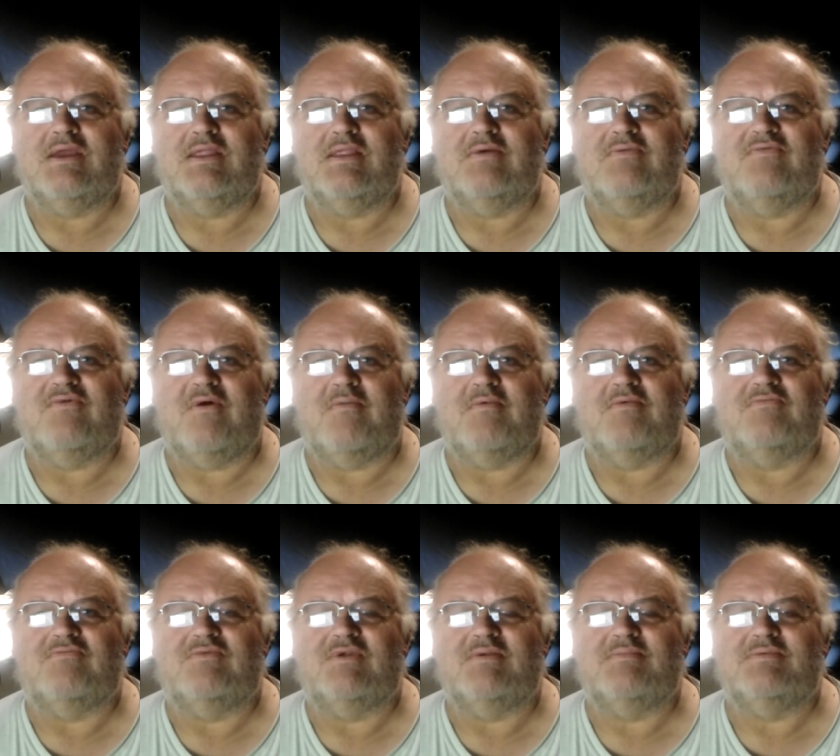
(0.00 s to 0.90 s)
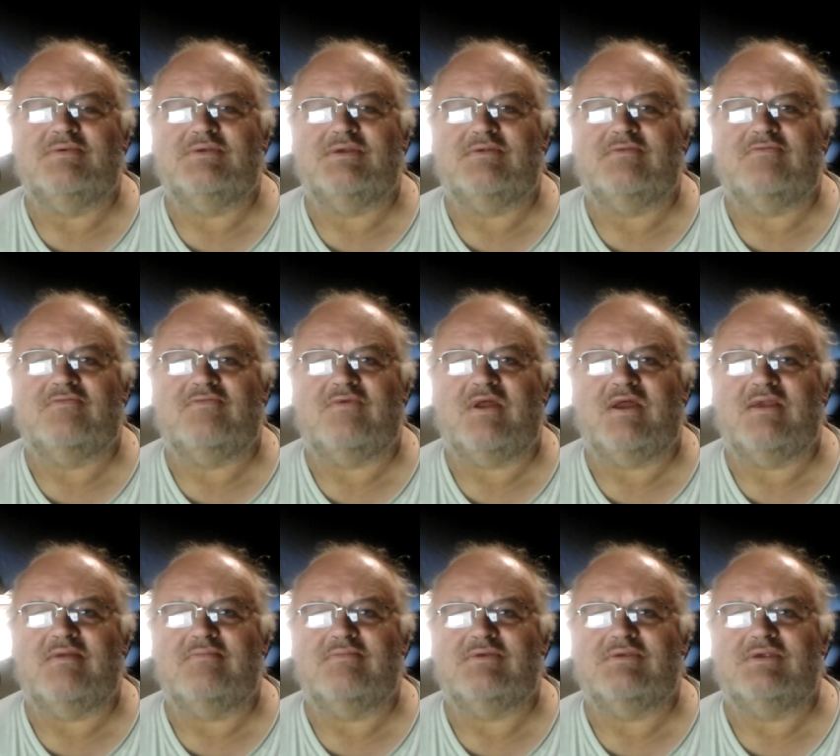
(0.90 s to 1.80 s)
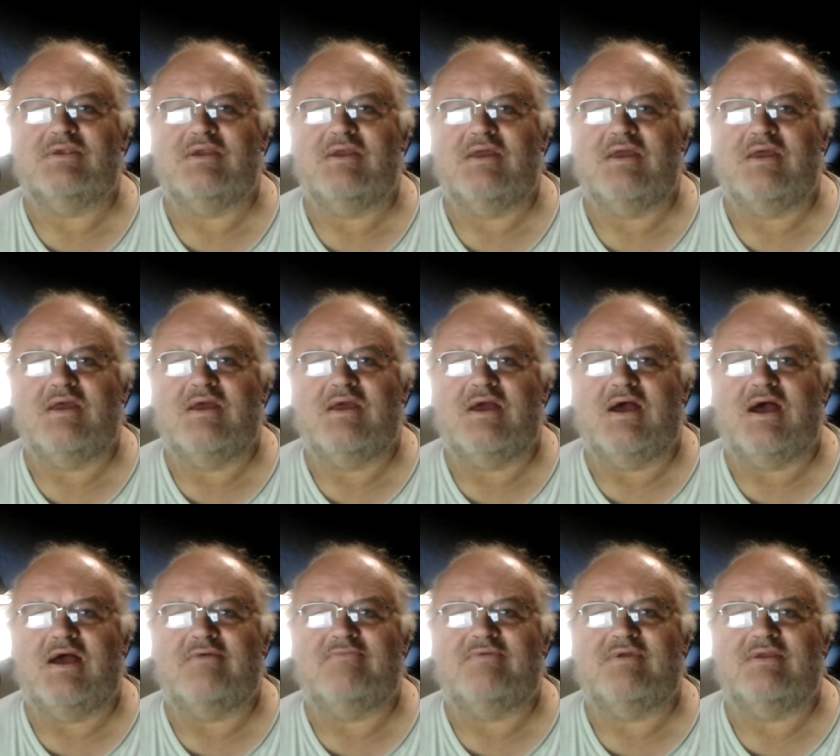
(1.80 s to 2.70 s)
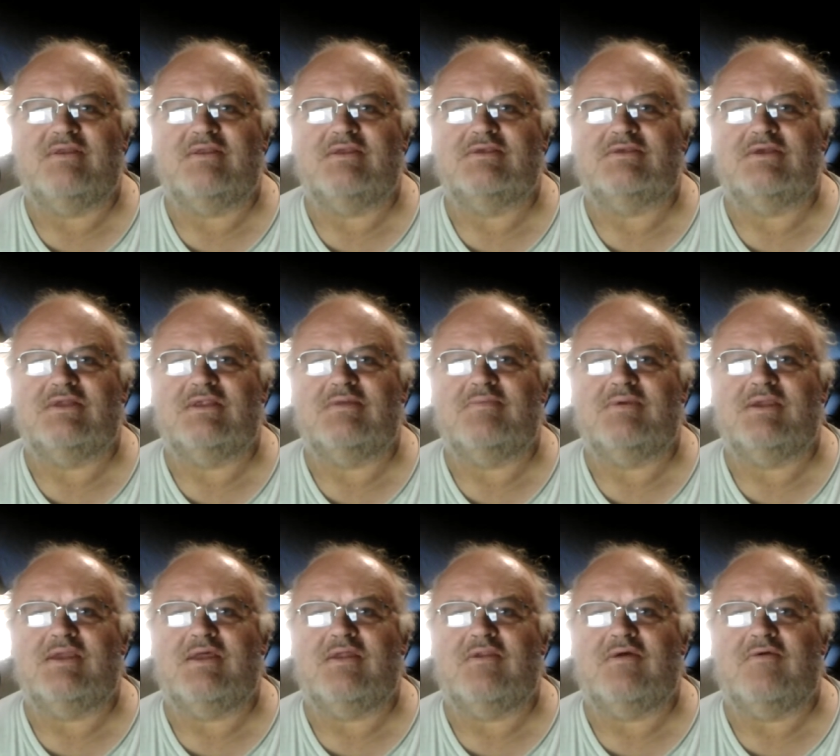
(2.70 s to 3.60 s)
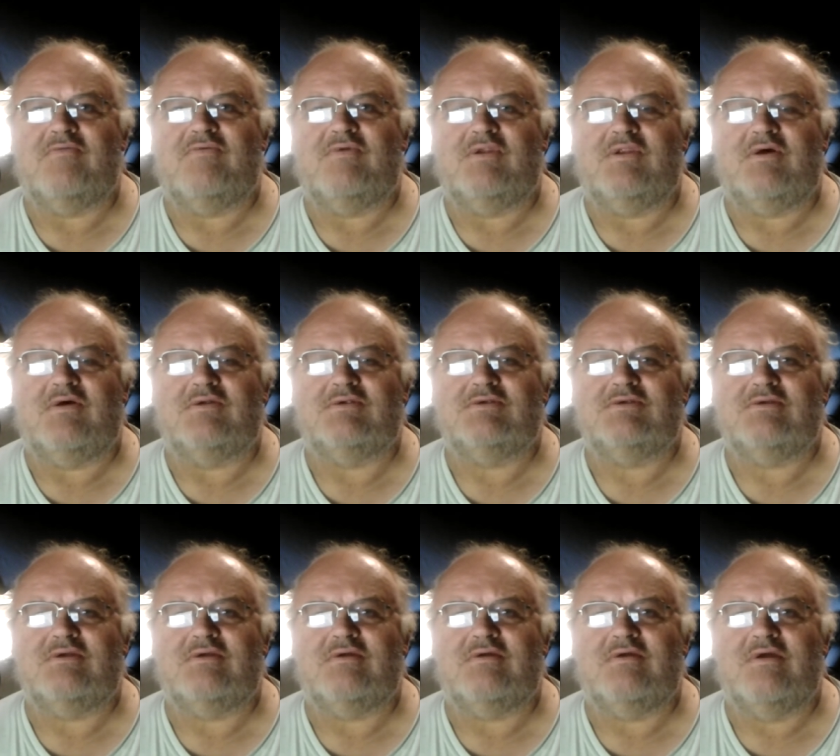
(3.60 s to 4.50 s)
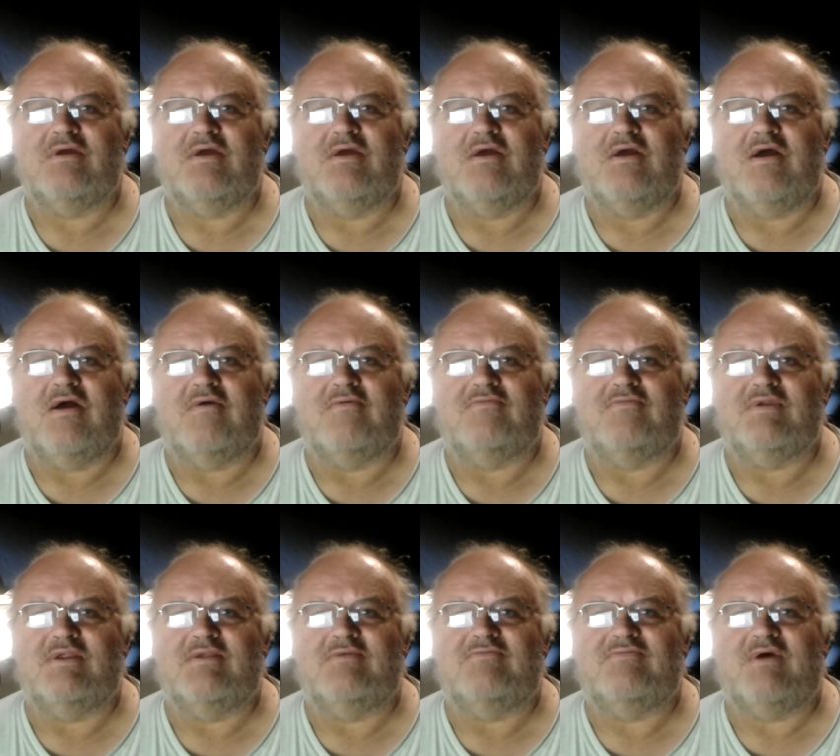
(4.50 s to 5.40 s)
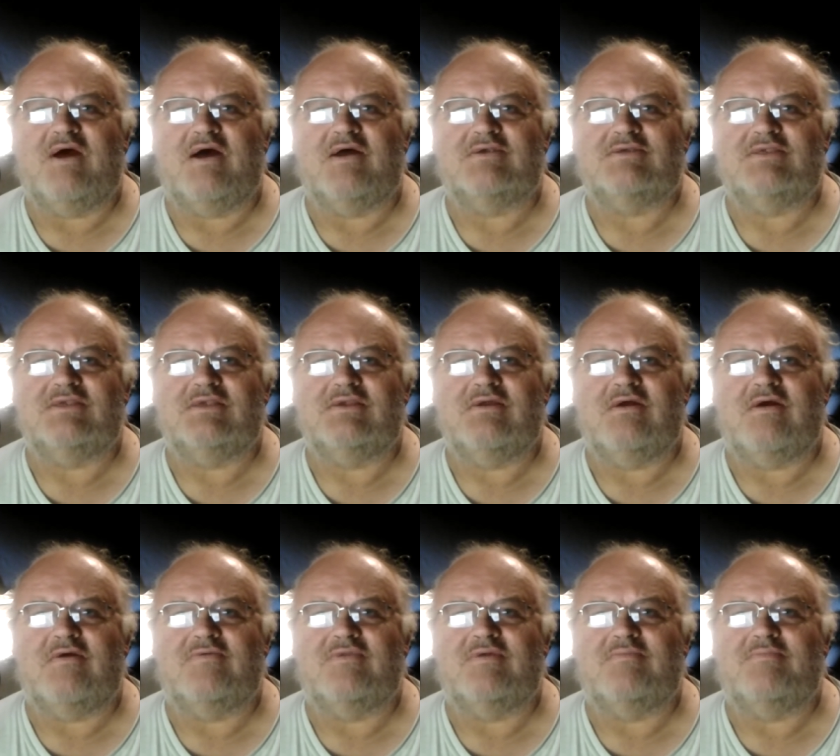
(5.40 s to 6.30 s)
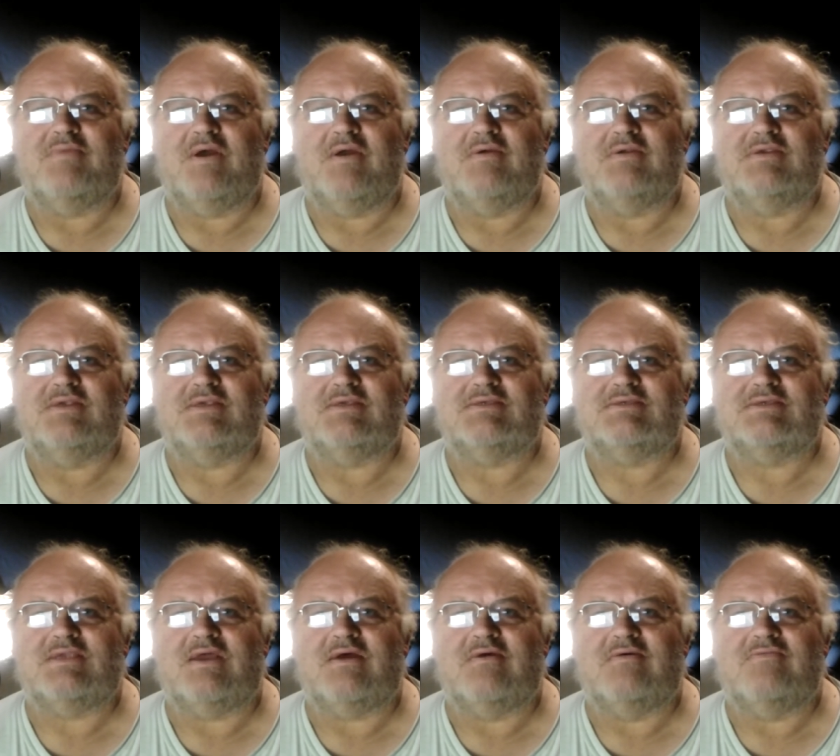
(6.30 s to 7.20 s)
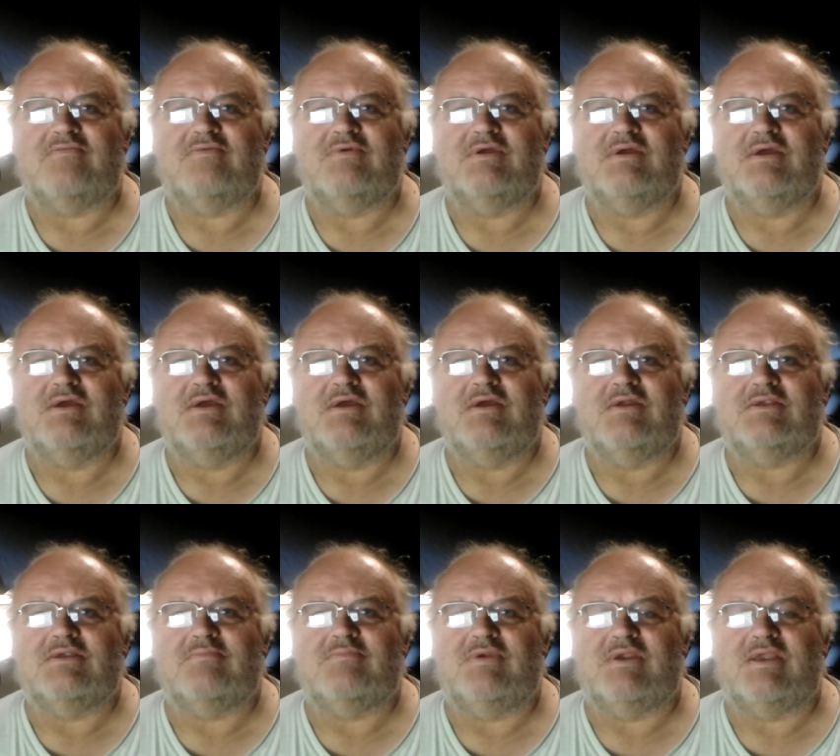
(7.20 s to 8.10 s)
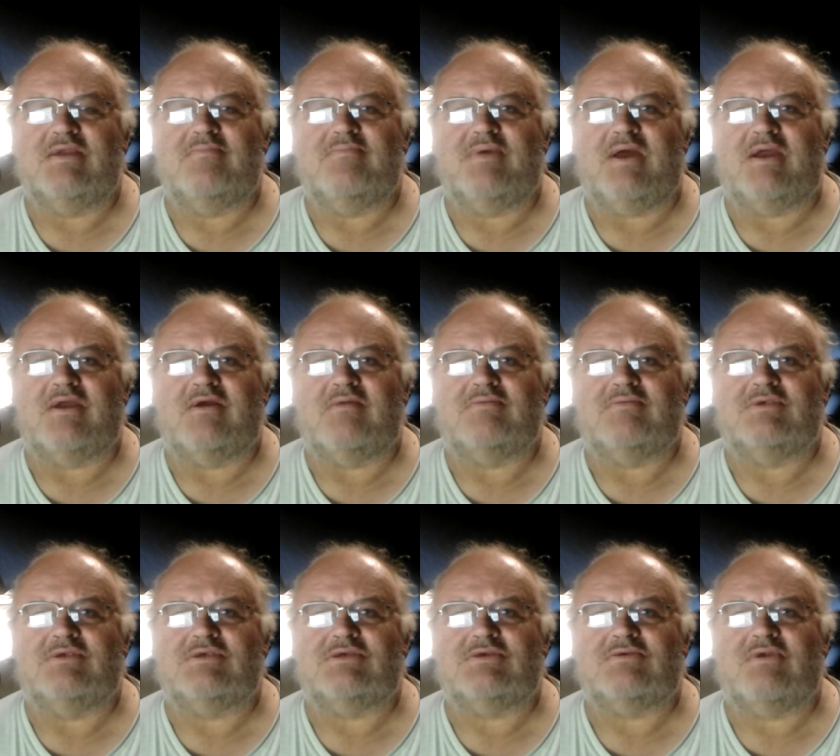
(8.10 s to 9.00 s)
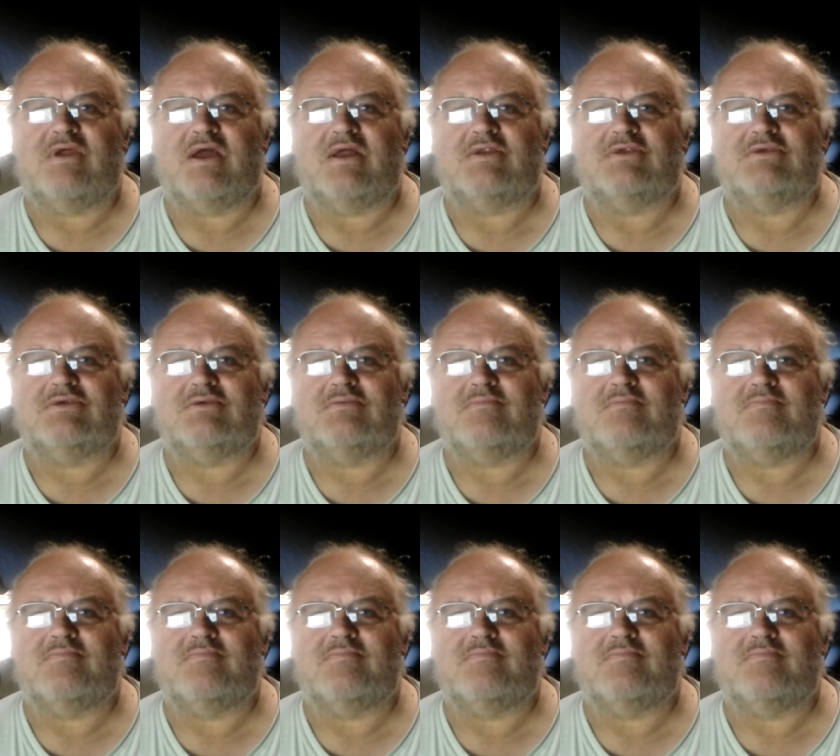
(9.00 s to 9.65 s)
the form of ribs and frames, I think there's going to be an awful lot of refastening of the boat itself to bring it back up to scratch.